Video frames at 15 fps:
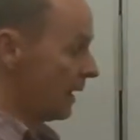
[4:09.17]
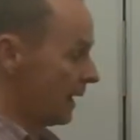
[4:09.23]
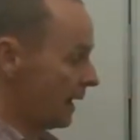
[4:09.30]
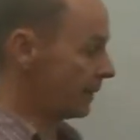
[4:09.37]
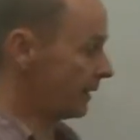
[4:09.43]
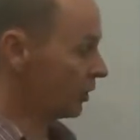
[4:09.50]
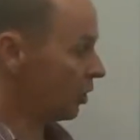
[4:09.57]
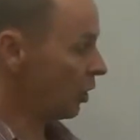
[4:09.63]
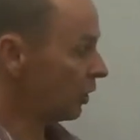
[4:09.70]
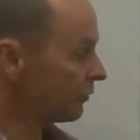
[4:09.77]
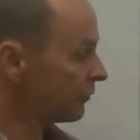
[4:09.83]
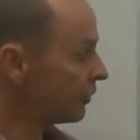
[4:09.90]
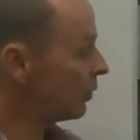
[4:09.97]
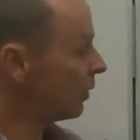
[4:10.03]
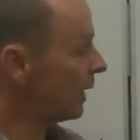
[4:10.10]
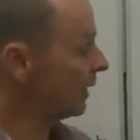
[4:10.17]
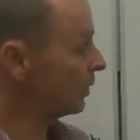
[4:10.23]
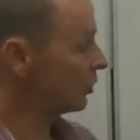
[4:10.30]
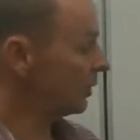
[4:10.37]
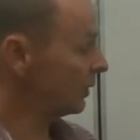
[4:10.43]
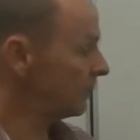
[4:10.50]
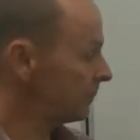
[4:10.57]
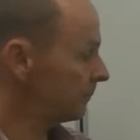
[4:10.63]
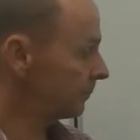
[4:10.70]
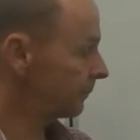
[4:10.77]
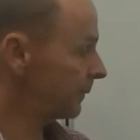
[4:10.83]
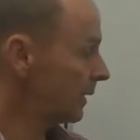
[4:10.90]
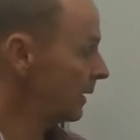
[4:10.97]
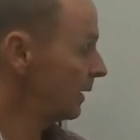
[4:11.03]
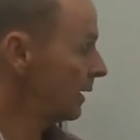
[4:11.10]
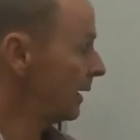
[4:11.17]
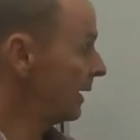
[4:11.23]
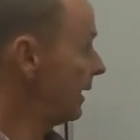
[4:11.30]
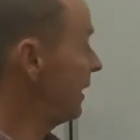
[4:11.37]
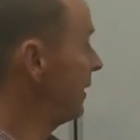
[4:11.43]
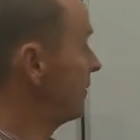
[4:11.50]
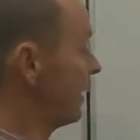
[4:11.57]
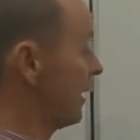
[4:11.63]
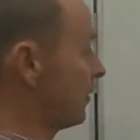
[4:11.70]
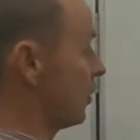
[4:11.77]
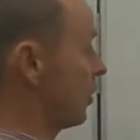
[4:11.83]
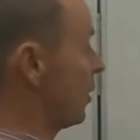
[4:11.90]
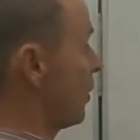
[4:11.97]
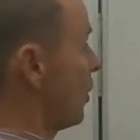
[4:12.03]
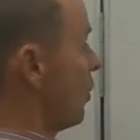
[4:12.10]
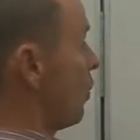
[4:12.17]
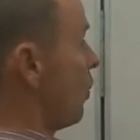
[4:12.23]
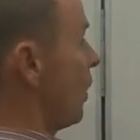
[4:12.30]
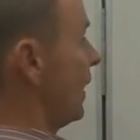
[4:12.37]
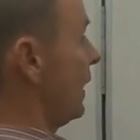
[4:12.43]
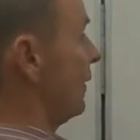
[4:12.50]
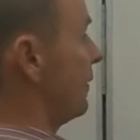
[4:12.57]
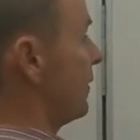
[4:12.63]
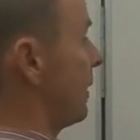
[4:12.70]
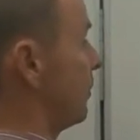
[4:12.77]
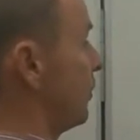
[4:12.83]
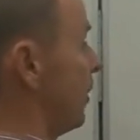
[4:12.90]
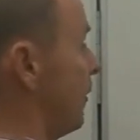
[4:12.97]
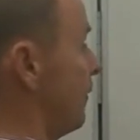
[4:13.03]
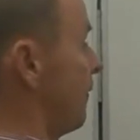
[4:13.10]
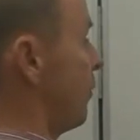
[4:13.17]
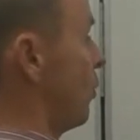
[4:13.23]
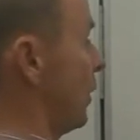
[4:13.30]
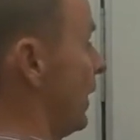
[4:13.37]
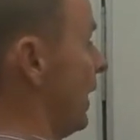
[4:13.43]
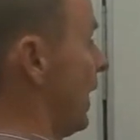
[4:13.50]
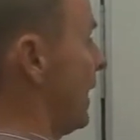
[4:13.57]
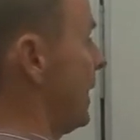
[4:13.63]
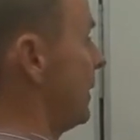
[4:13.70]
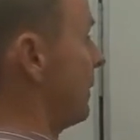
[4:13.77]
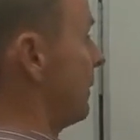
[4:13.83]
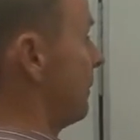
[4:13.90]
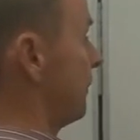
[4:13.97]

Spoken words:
And the cost equation has a y-intercept of 48,